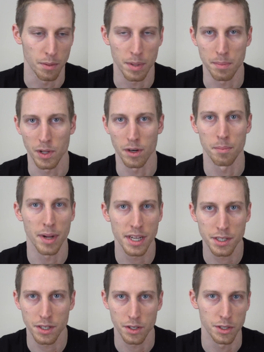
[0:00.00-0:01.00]
people are
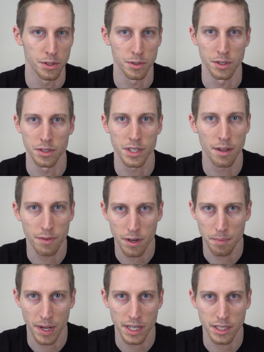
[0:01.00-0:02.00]
impatient or you yourself are
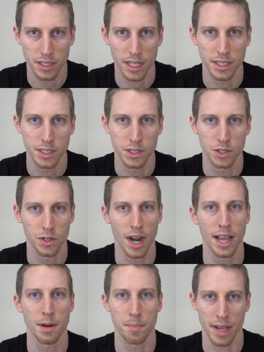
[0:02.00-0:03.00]
impatient. Just
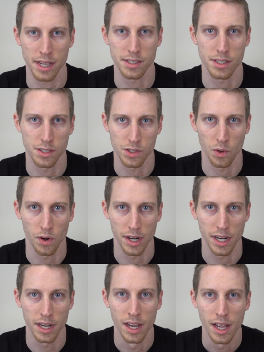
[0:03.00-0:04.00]
try to pace the
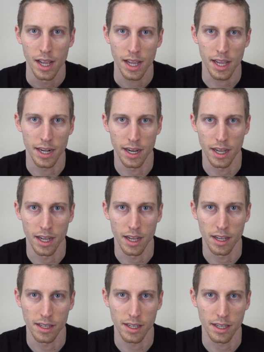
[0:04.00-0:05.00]
story in
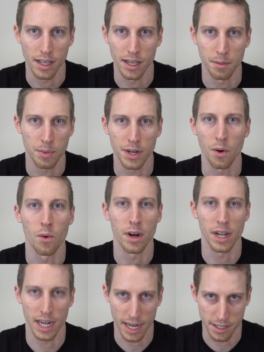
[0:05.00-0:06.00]
a pretty
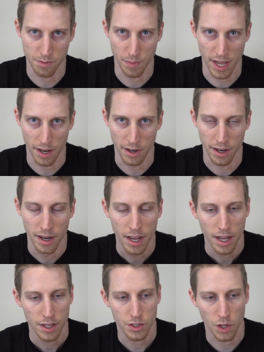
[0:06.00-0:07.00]
organized manner.
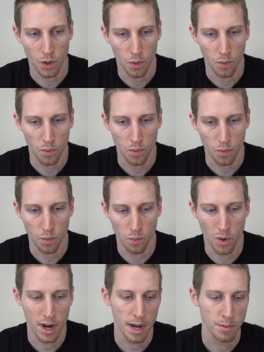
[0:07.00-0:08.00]
So
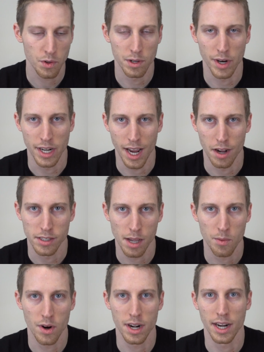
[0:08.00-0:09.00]
what I'm doing right now is
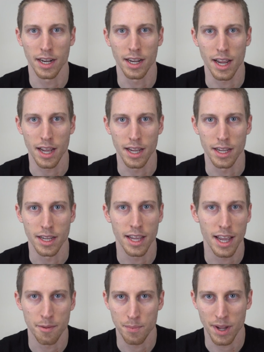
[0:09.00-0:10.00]
I'm running a
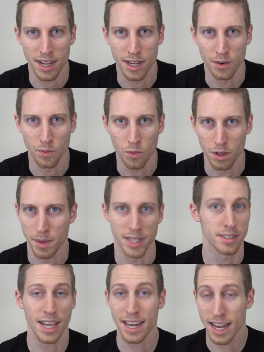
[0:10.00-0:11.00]
campaign with
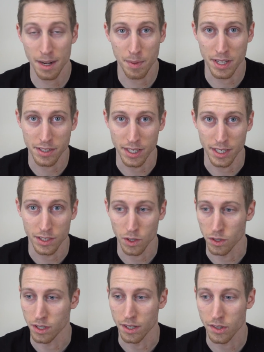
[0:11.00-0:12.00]
about 10 NPCs, so
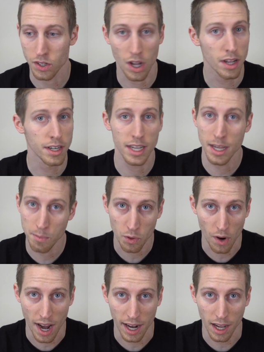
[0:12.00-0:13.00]
it's a ton to keep
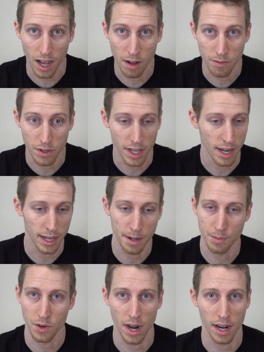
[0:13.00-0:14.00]
track of. You got to keep
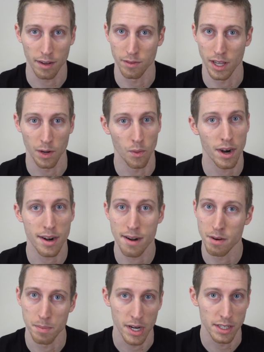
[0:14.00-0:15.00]
track of where
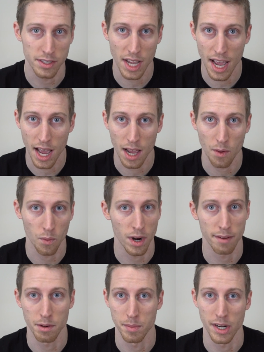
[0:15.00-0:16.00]
everybody's at, what
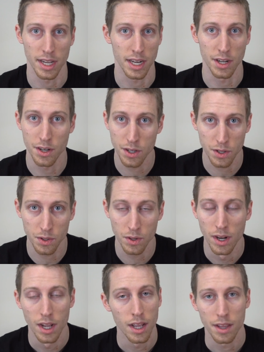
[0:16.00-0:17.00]
everybody can do,
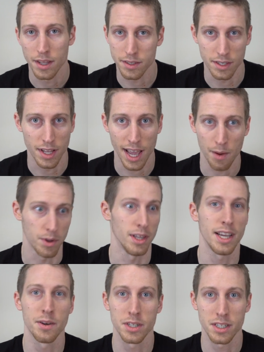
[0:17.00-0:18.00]
this and that, what
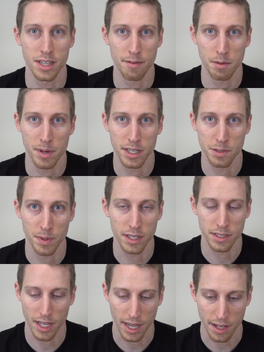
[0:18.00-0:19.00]
languages everybody
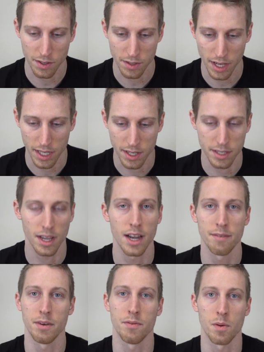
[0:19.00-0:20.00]
speaks. It's a ton
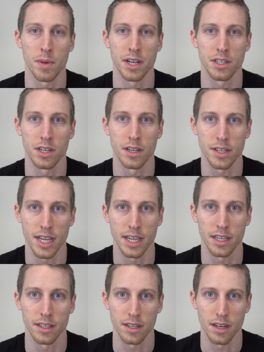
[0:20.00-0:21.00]
of information to take
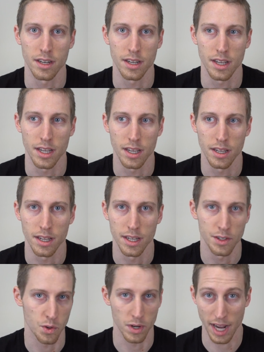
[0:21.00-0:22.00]

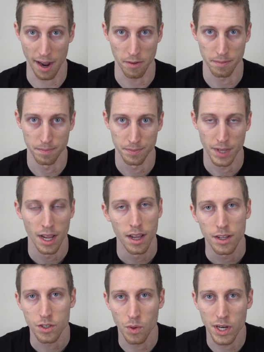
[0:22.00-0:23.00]
into account.
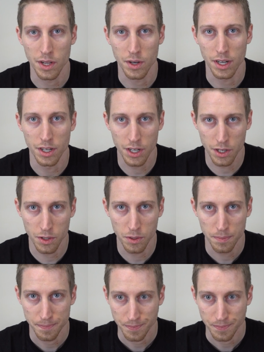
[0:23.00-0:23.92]
So what you can do